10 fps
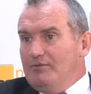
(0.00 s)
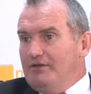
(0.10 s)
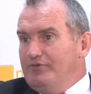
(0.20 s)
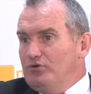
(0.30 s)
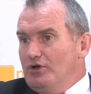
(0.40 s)

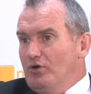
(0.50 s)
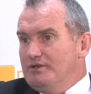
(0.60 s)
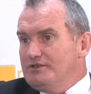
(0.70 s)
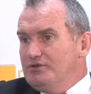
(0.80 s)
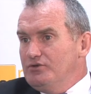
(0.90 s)
if you go
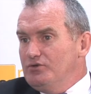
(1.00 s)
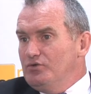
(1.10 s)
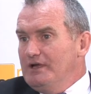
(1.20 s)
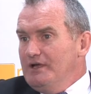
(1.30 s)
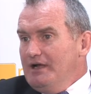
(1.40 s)

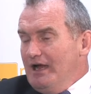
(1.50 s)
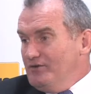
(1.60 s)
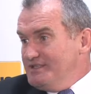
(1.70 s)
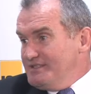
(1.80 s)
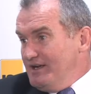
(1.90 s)
into
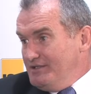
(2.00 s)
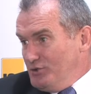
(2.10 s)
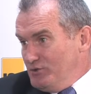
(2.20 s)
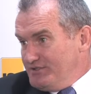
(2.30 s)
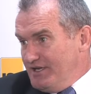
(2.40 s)
our design
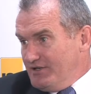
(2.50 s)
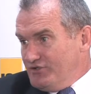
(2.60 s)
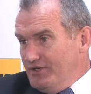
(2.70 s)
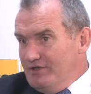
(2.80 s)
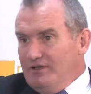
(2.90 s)
tools
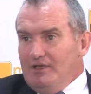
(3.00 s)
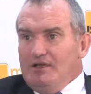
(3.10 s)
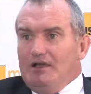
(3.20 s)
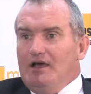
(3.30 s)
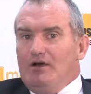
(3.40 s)
section,
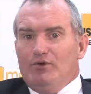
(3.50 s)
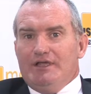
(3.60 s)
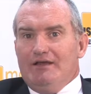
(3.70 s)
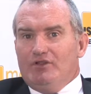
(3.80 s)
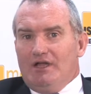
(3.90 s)
we
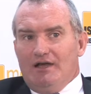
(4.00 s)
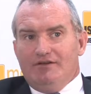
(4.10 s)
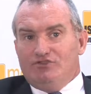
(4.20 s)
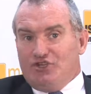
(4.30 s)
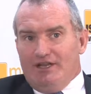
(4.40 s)
have a lot
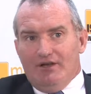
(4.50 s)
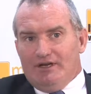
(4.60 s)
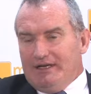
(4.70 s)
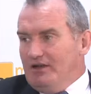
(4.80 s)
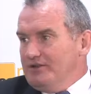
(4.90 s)
of
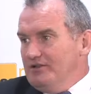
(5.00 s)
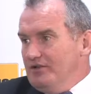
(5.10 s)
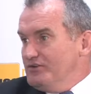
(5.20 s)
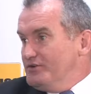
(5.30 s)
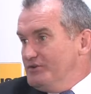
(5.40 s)
generic
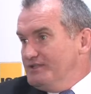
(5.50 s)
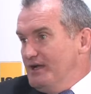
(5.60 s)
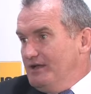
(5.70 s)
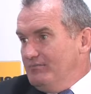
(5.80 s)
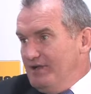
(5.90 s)
calculators, so it's
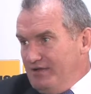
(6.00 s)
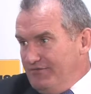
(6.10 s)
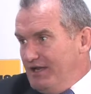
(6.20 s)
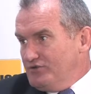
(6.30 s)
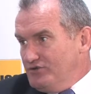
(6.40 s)
not
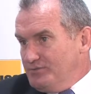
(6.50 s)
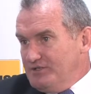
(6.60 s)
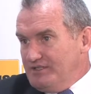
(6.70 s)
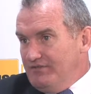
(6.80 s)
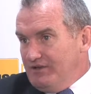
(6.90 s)
manufacturer
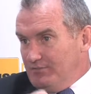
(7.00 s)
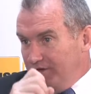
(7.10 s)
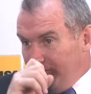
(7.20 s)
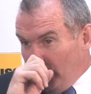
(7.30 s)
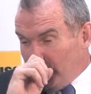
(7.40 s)
specific,
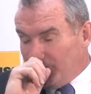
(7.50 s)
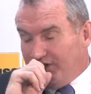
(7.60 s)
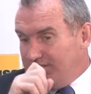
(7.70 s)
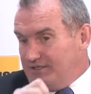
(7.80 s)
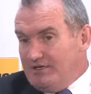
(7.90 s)
but if you go into
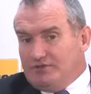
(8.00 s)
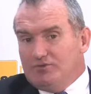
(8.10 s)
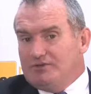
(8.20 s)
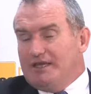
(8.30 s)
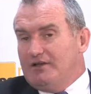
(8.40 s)
our design
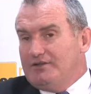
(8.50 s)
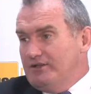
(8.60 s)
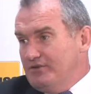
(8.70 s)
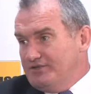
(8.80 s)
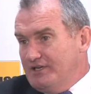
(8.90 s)
tool
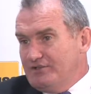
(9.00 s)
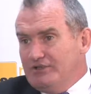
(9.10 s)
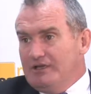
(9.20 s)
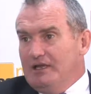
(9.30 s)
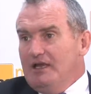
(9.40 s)
calculator section,